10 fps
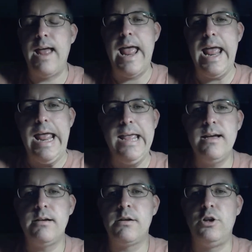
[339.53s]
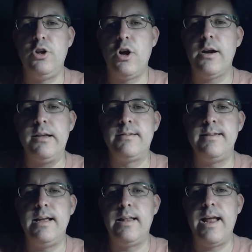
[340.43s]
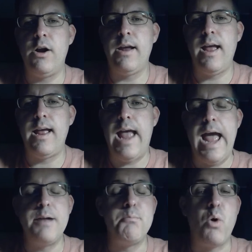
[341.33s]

A Clark, CLARK at